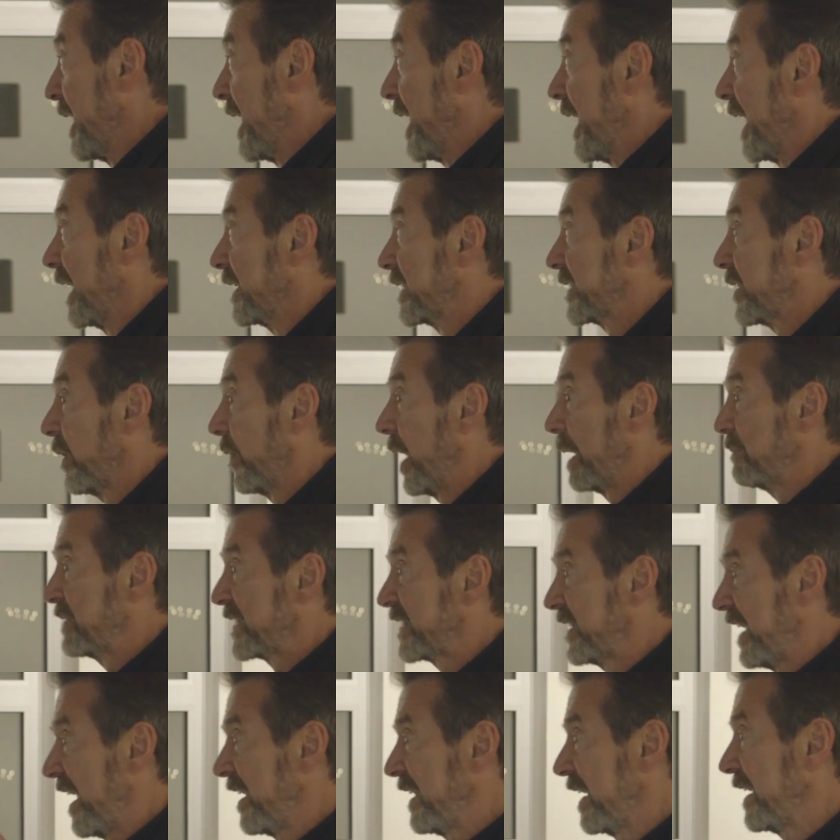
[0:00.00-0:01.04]
And so I'm
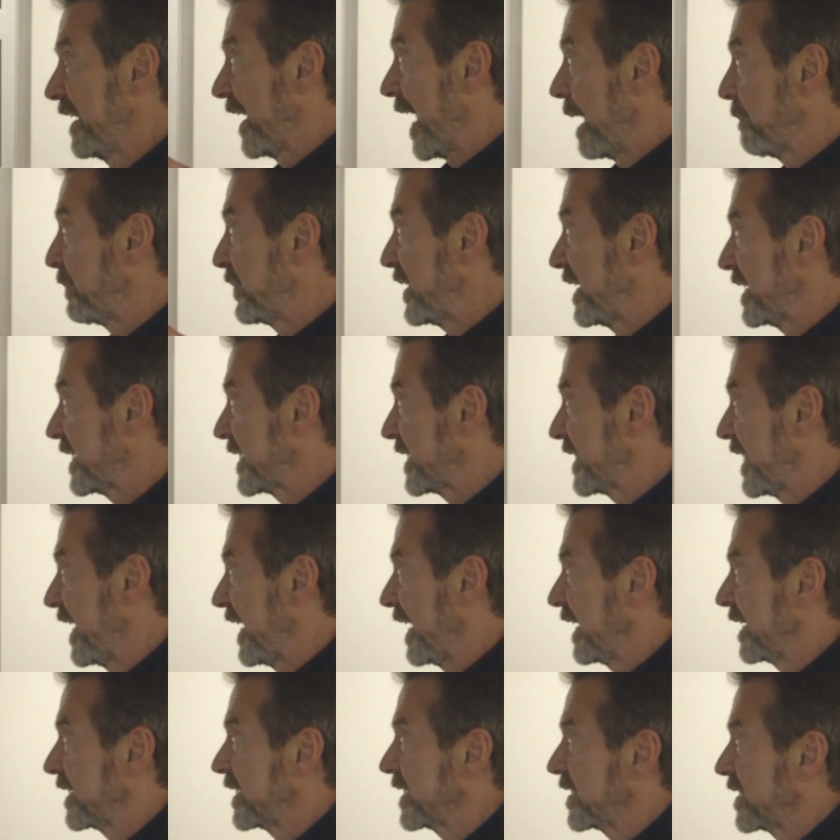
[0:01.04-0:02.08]
setting up these
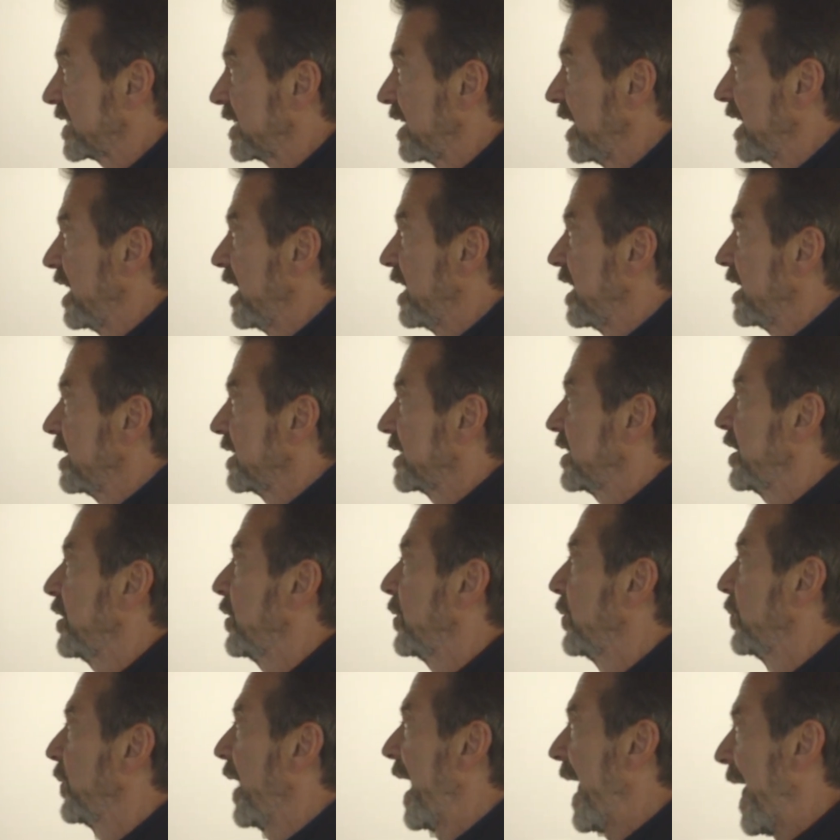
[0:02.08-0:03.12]
things
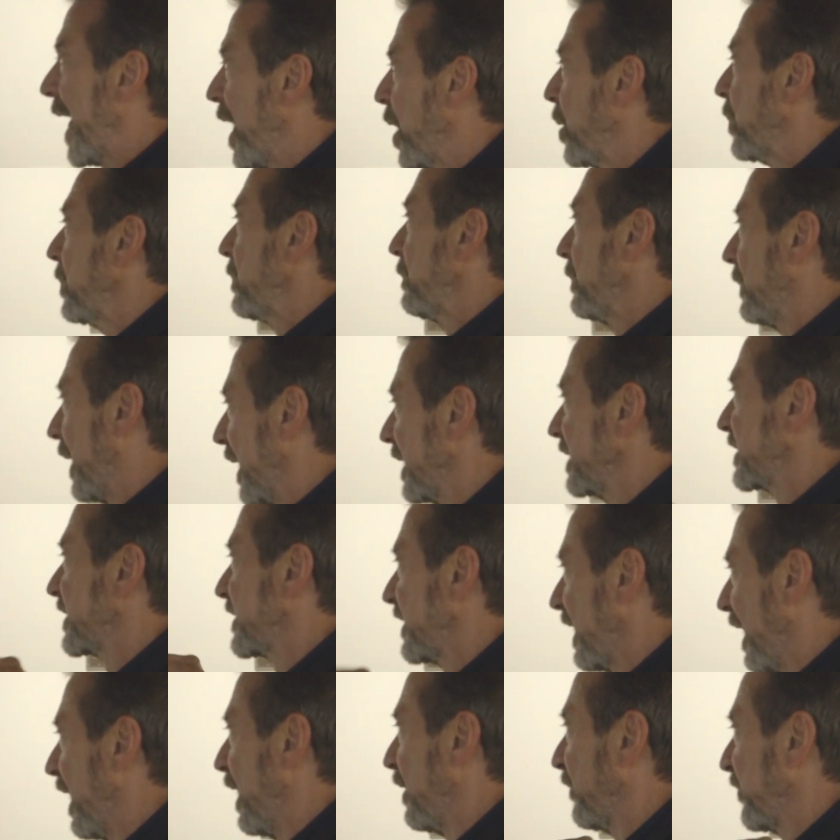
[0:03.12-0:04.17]
to help
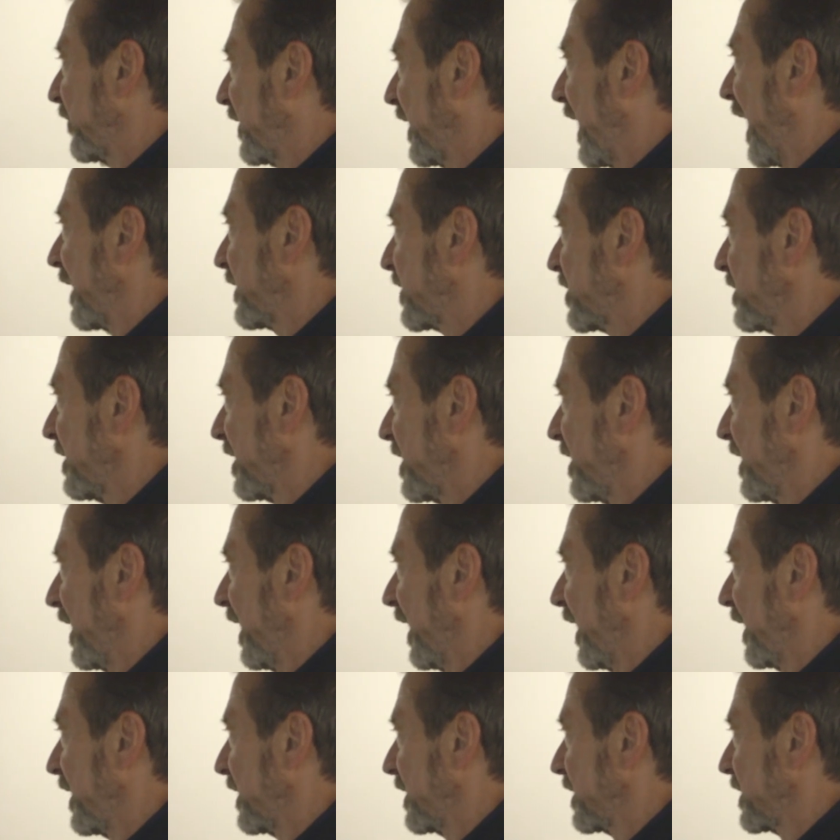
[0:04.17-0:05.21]
myself get to
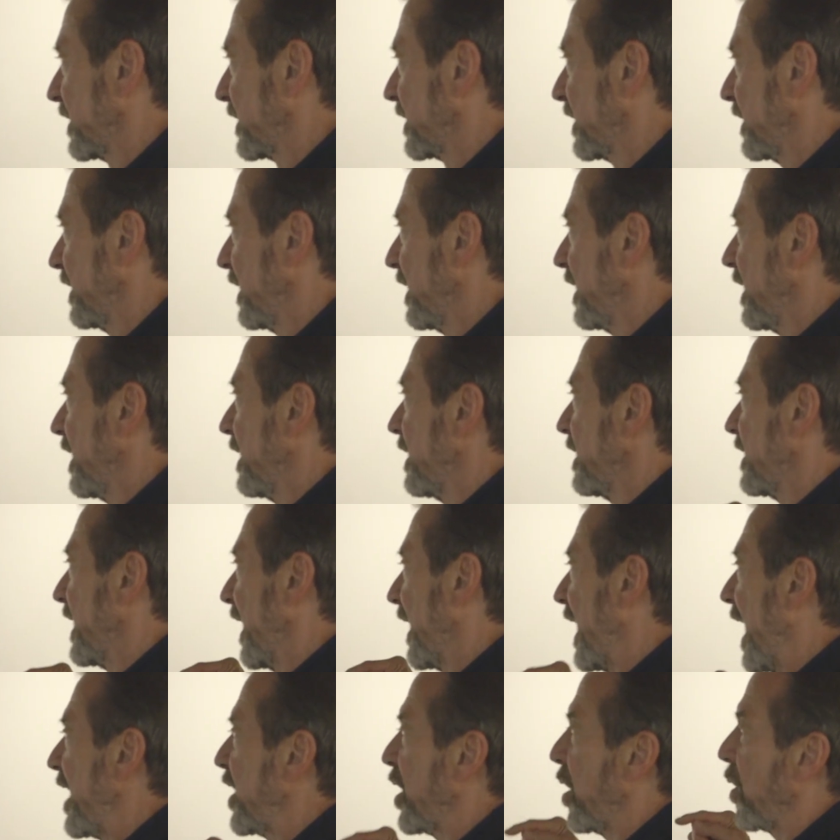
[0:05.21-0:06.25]
things
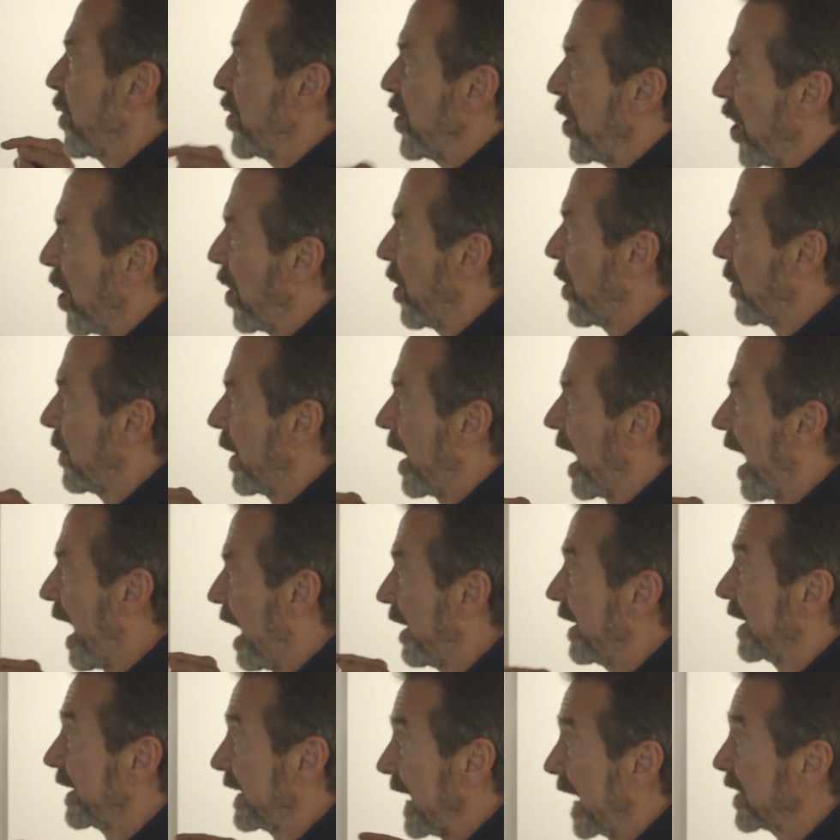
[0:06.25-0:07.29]
that I don't know
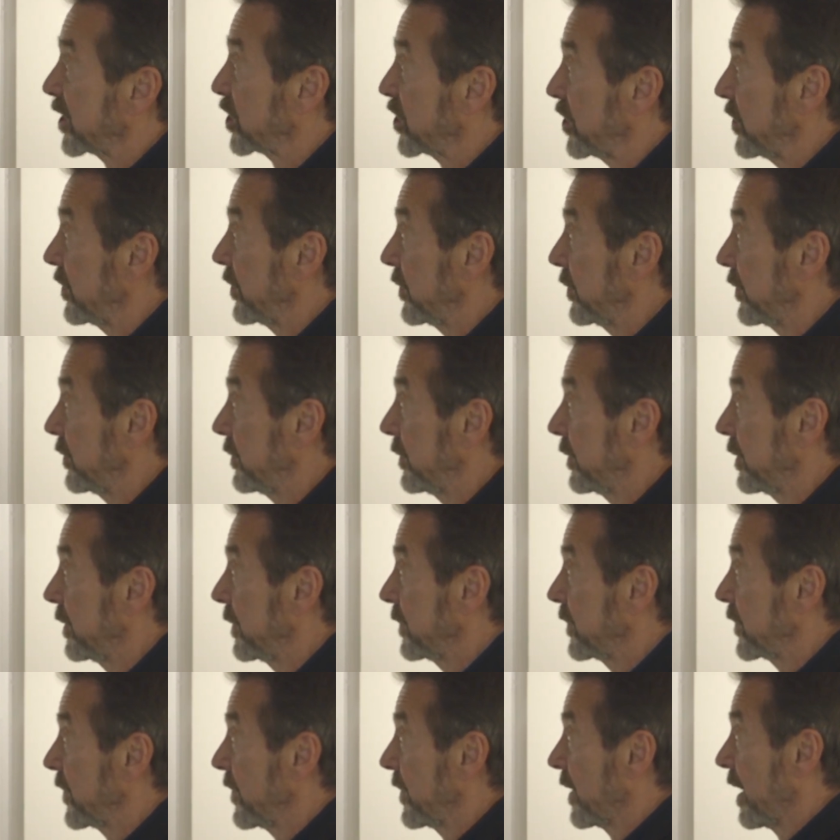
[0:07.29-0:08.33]
how to get to.
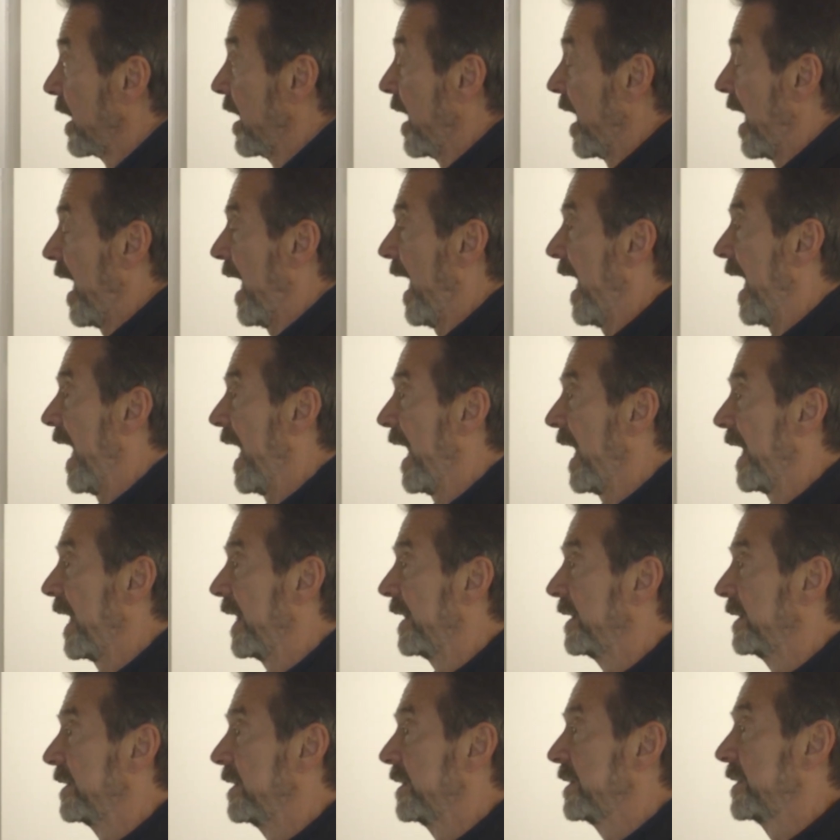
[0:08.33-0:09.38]

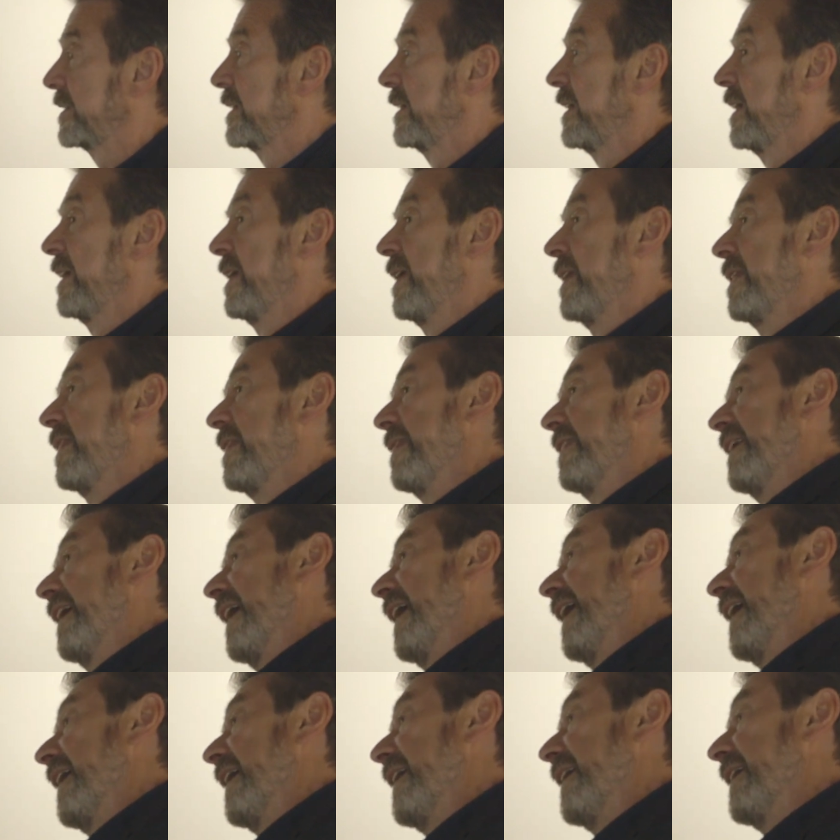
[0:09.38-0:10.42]
And
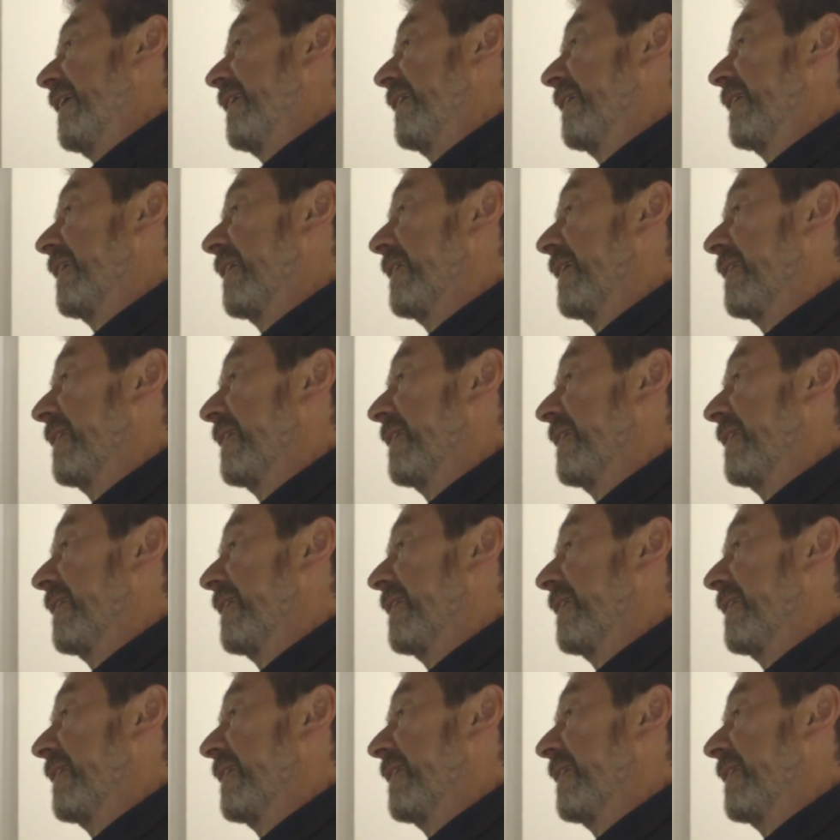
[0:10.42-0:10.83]
they,